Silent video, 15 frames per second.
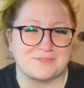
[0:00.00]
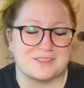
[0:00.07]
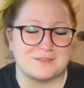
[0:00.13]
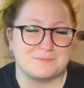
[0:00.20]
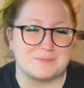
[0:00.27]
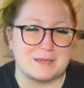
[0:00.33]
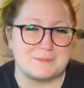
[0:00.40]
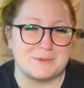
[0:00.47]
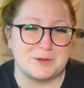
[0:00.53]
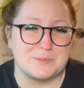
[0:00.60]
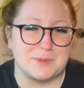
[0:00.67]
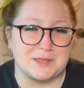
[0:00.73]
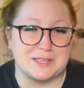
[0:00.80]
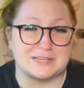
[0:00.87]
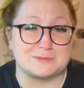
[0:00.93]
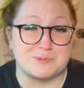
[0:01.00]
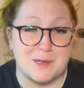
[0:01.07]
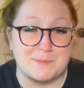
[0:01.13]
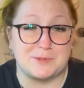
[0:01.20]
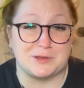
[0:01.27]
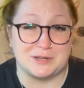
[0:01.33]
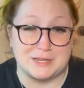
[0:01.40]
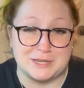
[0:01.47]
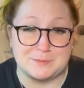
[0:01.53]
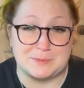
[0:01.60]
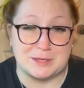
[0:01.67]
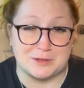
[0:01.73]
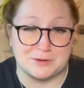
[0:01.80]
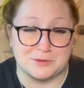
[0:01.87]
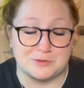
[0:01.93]
My Mirabilia is probably going to need to be
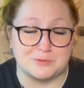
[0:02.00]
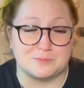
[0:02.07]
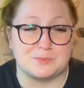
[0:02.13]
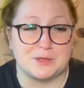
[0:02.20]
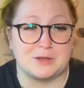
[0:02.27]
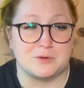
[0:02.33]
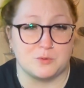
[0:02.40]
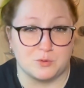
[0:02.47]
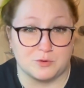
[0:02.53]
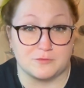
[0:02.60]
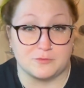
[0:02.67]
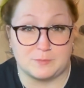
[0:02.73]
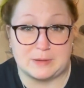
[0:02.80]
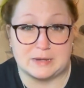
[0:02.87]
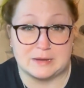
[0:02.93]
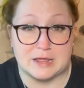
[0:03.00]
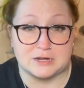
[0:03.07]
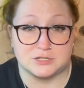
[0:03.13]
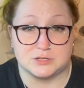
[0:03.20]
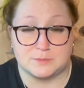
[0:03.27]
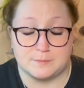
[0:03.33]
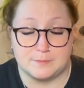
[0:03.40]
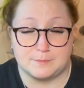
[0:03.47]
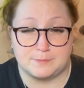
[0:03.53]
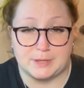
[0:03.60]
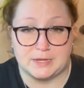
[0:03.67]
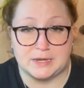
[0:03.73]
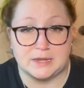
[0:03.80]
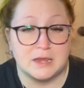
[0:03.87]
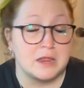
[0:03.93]
on a hoop in order for me to actually bead
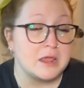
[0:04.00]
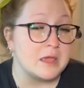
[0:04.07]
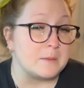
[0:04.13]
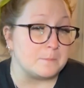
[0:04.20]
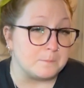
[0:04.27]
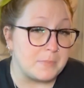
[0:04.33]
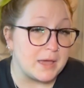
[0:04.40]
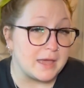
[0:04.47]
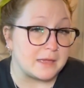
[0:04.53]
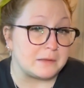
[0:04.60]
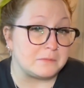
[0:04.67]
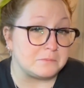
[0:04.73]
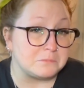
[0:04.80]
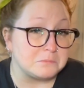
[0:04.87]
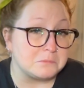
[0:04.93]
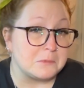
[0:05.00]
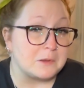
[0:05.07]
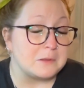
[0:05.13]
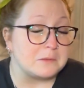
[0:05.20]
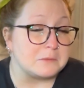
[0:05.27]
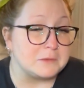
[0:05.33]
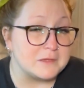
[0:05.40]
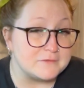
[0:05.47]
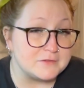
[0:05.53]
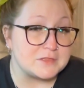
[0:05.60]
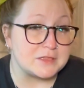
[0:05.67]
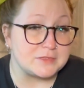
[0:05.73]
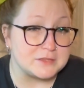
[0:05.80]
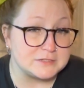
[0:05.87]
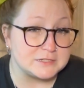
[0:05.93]
it. But given
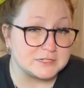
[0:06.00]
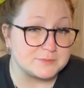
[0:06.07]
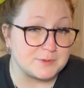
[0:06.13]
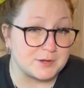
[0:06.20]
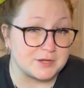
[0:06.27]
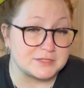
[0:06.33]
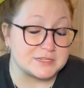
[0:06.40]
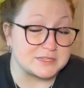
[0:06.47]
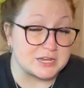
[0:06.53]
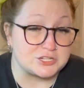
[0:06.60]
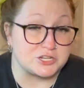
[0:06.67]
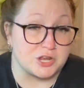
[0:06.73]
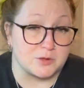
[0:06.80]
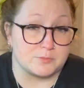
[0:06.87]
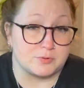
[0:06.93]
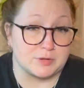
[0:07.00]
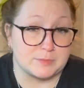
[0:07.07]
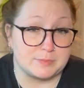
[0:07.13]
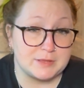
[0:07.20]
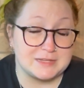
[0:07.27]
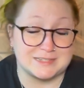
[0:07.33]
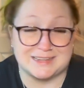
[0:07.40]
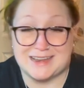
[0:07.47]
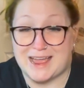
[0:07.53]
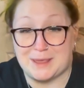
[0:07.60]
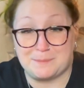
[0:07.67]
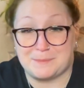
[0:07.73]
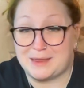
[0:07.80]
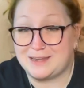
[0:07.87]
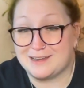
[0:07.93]
that this experience has actually gone pretty pleasant, I
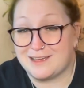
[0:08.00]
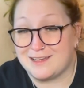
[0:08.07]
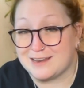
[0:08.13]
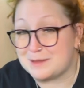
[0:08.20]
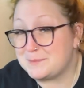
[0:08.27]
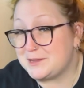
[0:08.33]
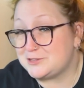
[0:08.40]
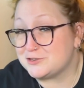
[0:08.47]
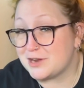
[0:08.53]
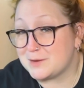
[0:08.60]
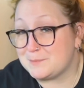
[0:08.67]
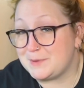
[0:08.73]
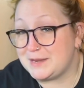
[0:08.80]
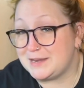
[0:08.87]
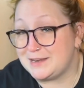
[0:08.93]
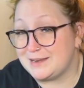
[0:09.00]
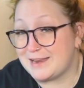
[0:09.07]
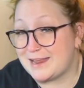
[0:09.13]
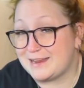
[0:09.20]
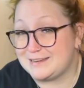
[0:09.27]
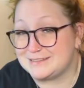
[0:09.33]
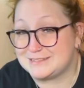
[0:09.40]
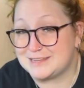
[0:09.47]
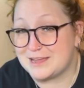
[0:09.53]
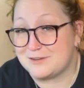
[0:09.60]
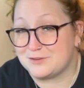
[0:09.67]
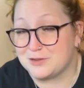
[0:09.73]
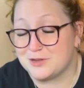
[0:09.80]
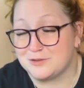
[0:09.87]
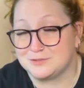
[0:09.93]
may not. I may try to bead it in hand and see how
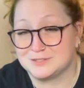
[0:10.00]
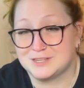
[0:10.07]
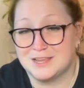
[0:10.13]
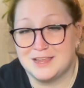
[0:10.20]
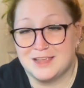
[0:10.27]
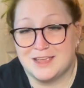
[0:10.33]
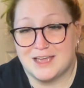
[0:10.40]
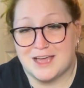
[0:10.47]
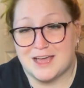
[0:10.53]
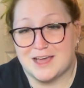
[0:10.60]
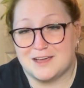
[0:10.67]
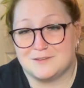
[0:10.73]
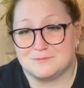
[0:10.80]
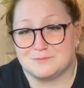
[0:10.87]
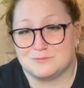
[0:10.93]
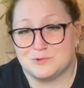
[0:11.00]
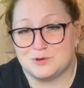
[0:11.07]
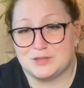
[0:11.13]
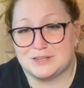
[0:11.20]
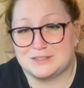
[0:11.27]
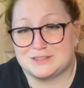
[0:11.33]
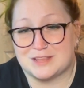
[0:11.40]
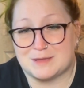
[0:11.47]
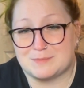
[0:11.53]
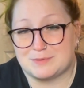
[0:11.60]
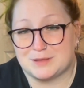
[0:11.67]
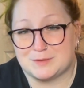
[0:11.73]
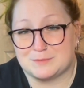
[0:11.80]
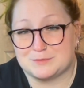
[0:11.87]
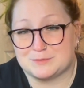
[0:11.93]
it goes. We'll get to that point